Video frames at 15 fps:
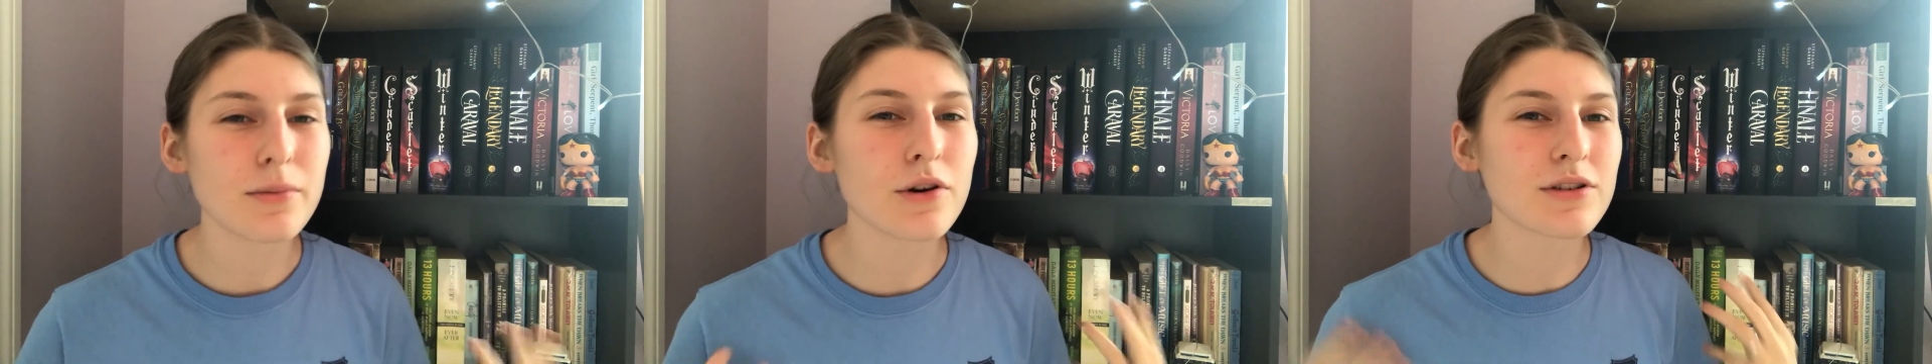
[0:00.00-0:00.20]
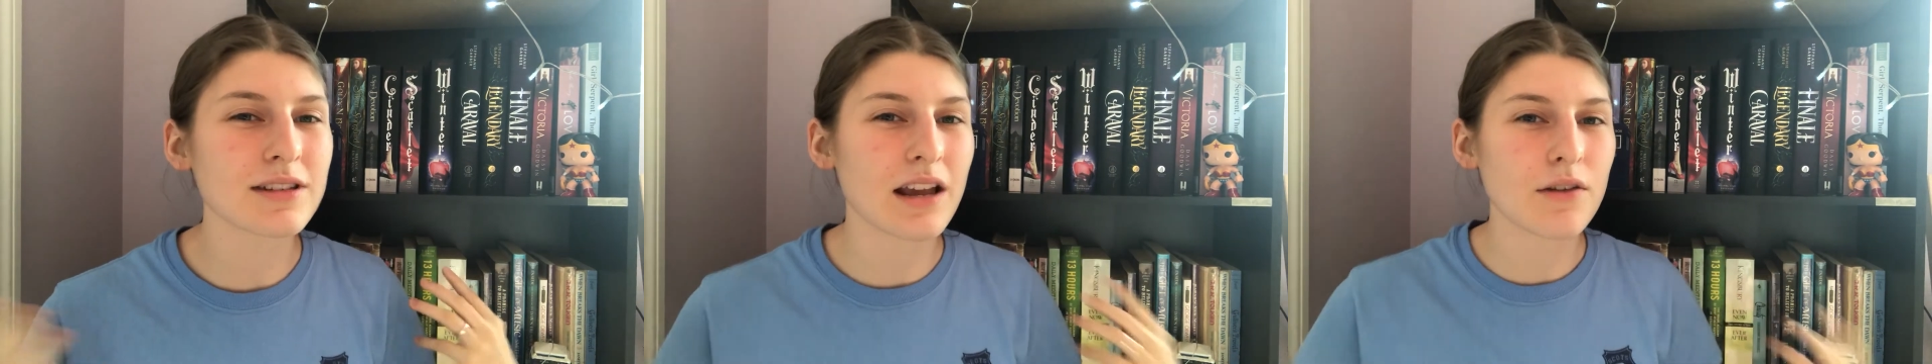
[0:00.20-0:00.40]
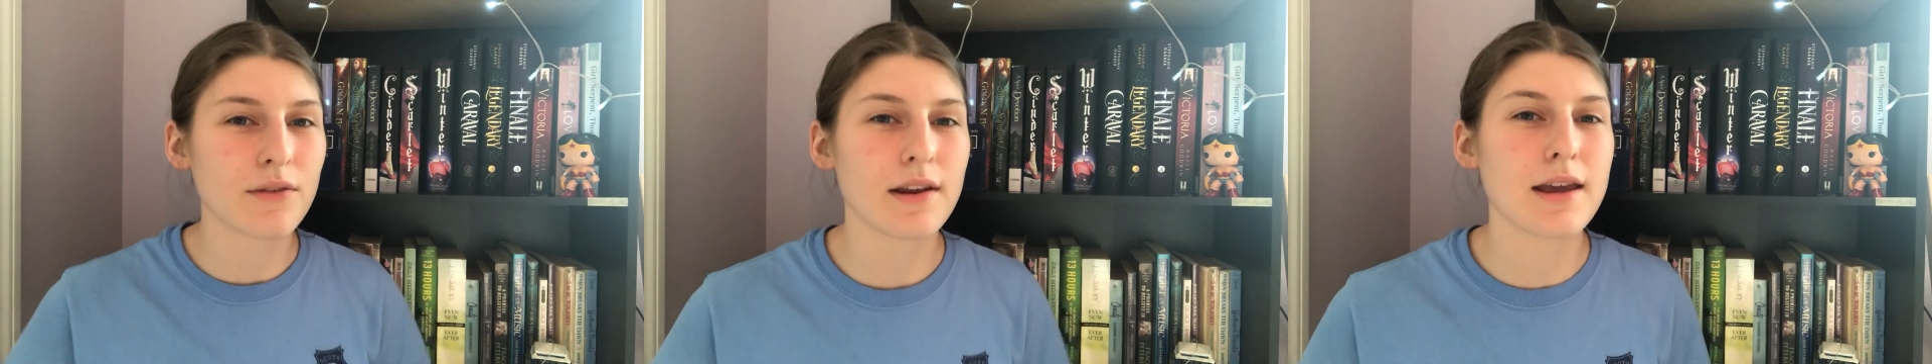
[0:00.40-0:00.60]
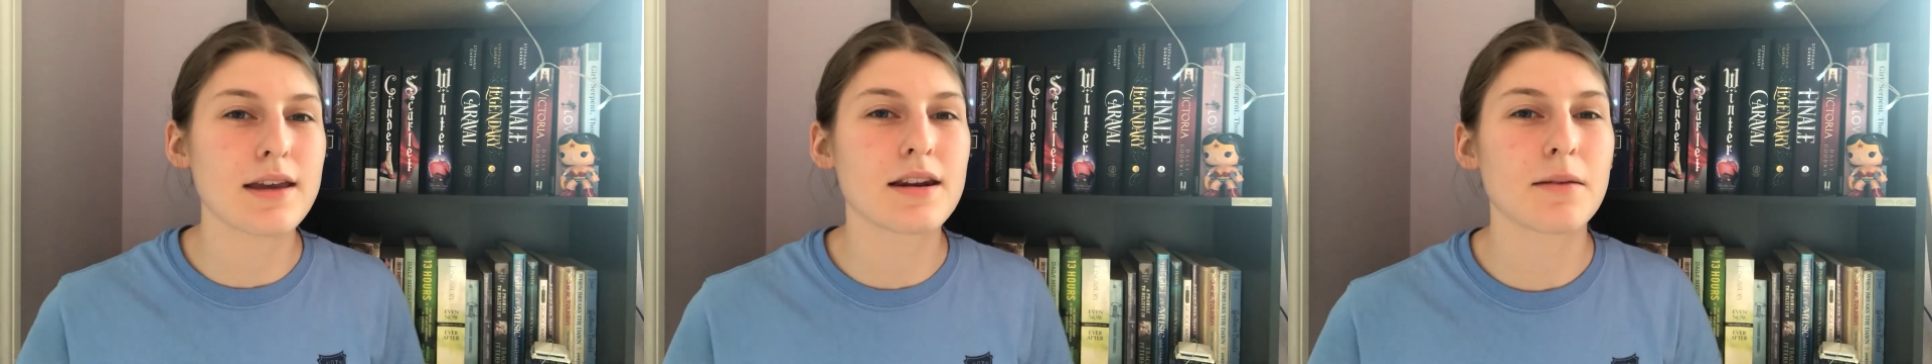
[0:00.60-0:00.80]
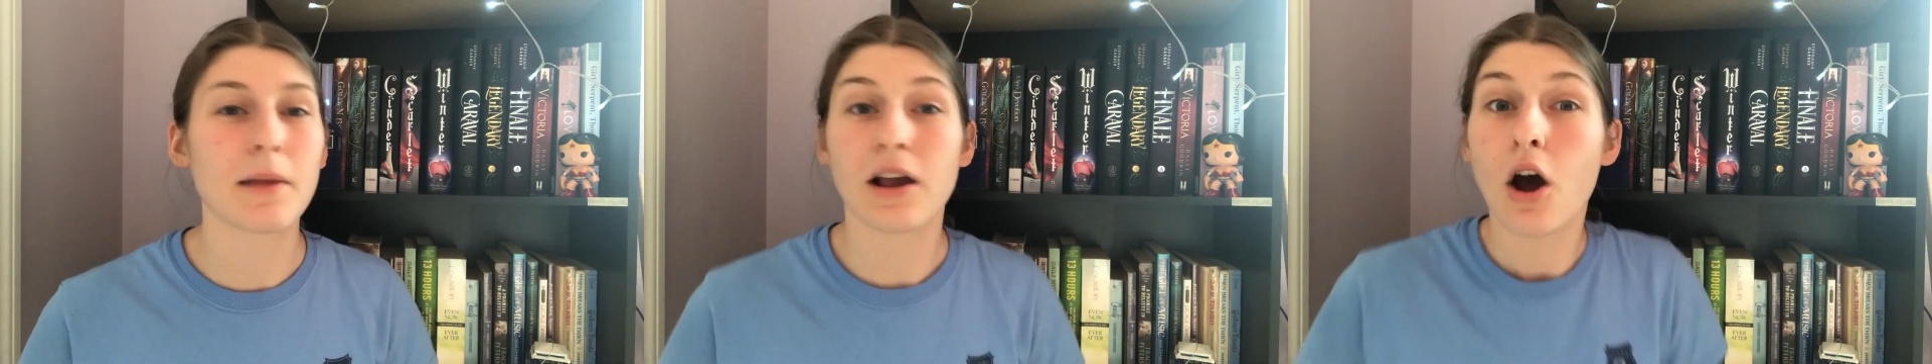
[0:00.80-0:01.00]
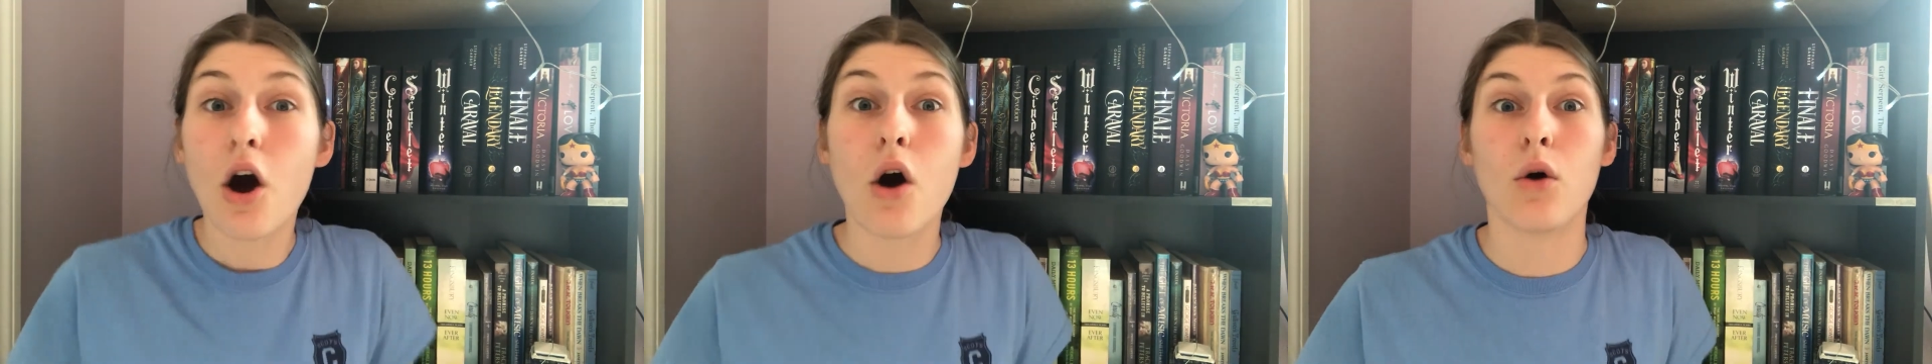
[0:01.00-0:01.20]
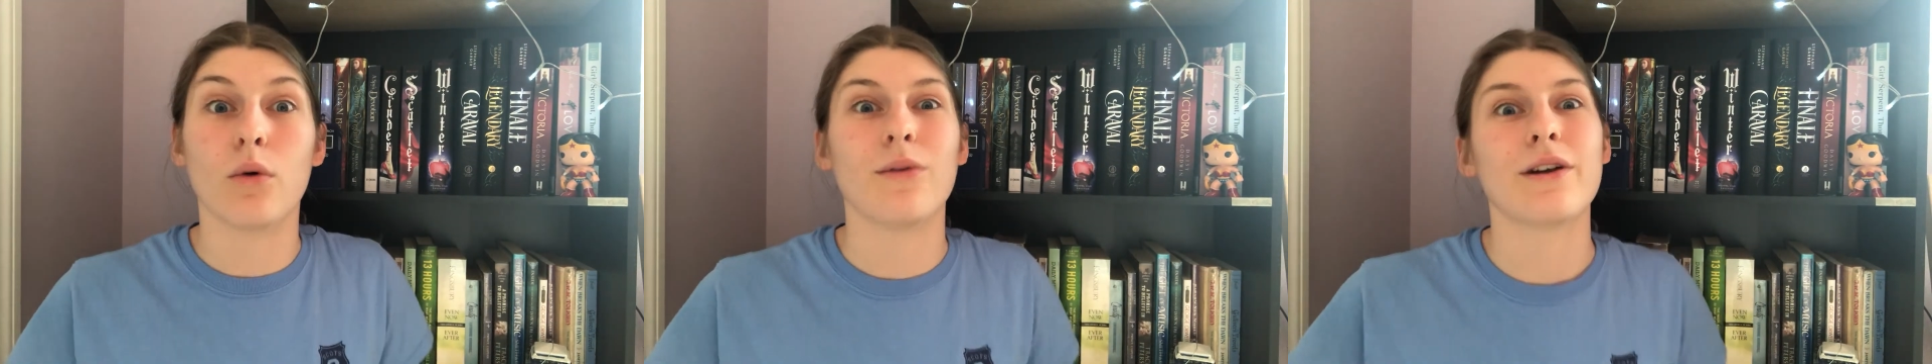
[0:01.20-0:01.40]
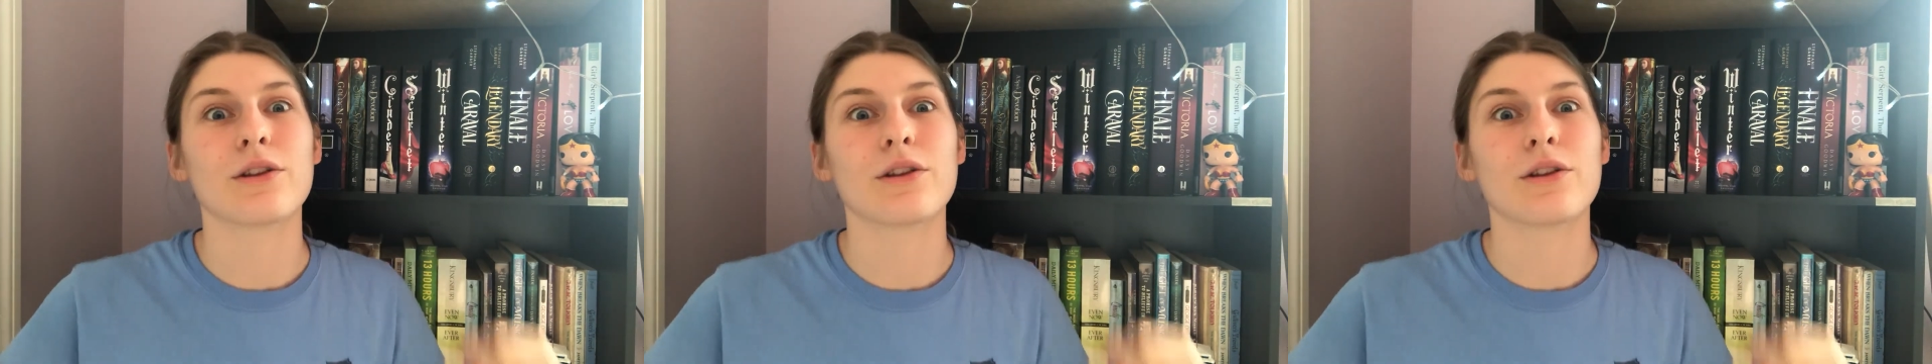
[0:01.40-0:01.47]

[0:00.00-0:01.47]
books I read, I'm like, oh,